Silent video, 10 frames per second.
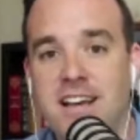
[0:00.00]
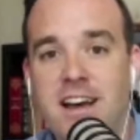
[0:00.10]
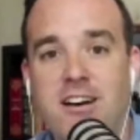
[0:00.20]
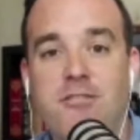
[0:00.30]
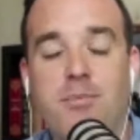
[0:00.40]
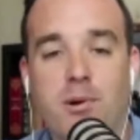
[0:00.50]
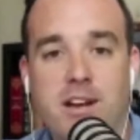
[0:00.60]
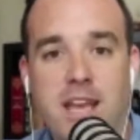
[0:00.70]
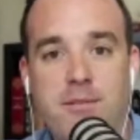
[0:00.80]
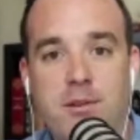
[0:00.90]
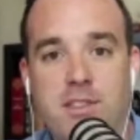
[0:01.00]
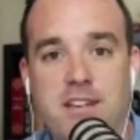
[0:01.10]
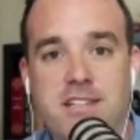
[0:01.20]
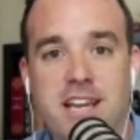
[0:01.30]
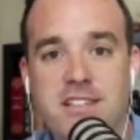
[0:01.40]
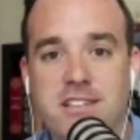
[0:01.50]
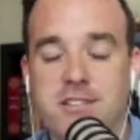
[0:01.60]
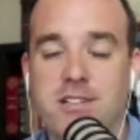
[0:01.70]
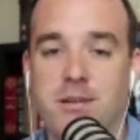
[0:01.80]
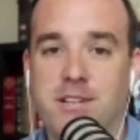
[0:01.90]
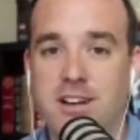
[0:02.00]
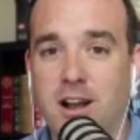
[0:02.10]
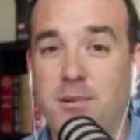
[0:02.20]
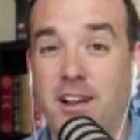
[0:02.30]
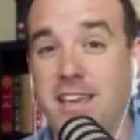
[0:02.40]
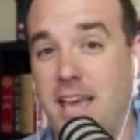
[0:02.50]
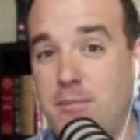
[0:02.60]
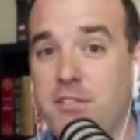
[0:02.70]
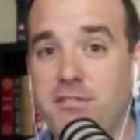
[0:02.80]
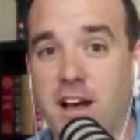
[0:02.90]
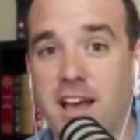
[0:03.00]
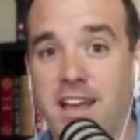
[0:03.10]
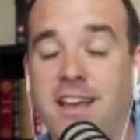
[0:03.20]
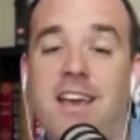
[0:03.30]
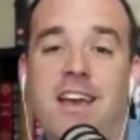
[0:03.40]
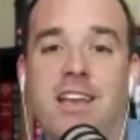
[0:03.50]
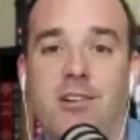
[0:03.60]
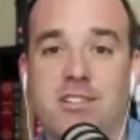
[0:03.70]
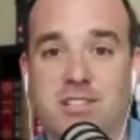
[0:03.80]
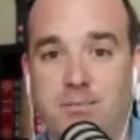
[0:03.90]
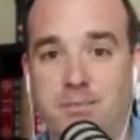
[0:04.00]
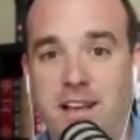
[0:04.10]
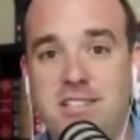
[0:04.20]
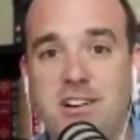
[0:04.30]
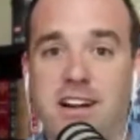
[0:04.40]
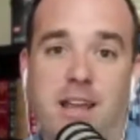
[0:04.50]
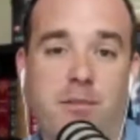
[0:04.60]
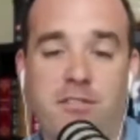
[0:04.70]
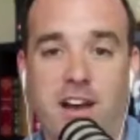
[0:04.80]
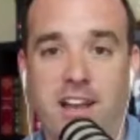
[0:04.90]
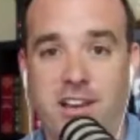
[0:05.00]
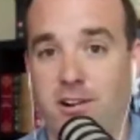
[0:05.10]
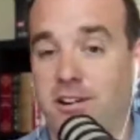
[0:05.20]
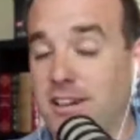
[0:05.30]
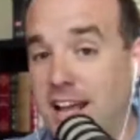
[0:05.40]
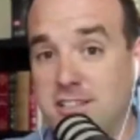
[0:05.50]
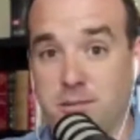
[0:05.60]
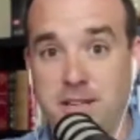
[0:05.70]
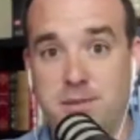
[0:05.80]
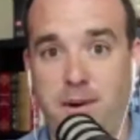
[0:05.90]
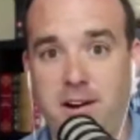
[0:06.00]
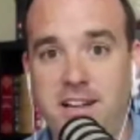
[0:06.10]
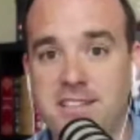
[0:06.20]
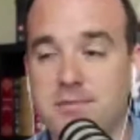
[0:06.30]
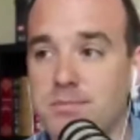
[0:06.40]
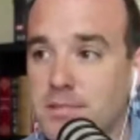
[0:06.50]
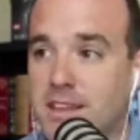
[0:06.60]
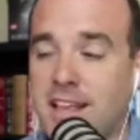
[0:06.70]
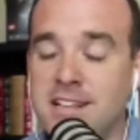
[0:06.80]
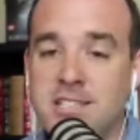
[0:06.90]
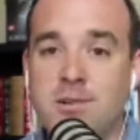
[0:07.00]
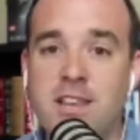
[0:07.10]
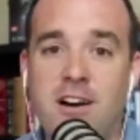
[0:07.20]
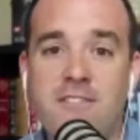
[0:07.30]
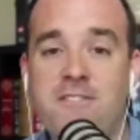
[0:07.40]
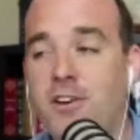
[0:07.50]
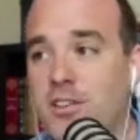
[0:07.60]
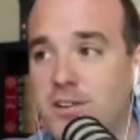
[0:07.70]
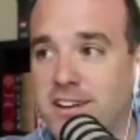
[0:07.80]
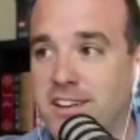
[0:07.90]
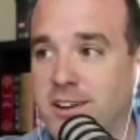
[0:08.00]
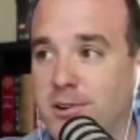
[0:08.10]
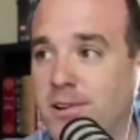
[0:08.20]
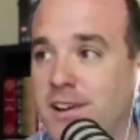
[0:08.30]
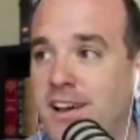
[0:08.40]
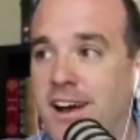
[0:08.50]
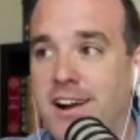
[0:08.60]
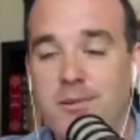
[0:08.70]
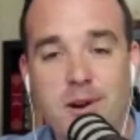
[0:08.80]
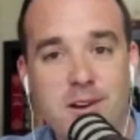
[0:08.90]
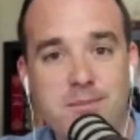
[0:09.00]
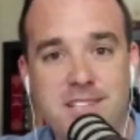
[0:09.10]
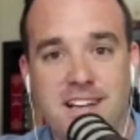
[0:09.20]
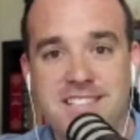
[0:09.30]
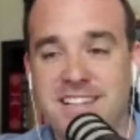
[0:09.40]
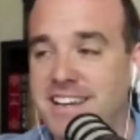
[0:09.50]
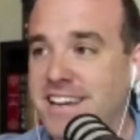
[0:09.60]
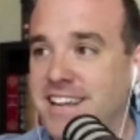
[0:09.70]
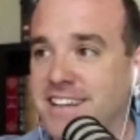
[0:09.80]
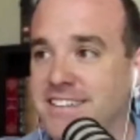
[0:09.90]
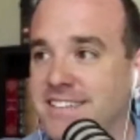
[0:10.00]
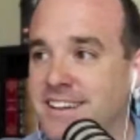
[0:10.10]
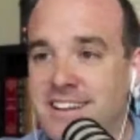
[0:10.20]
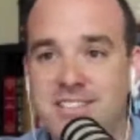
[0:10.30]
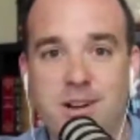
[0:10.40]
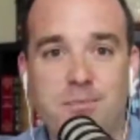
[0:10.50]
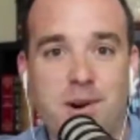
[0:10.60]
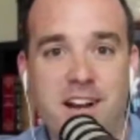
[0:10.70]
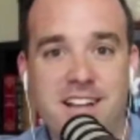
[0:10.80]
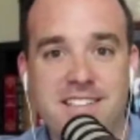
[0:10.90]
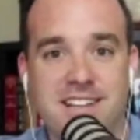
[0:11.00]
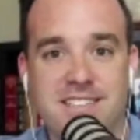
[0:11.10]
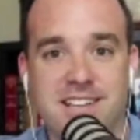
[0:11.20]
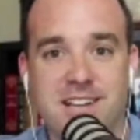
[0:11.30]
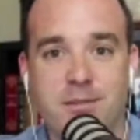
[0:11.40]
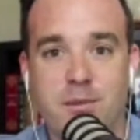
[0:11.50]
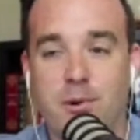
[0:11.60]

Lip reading: of Board Gaming with Education, who's going to be talking about gamifying your semester and gamifying your classroom experience. And so without further ado, I'm going to welcome Dustin, and he can jump right in and tell us a little bit more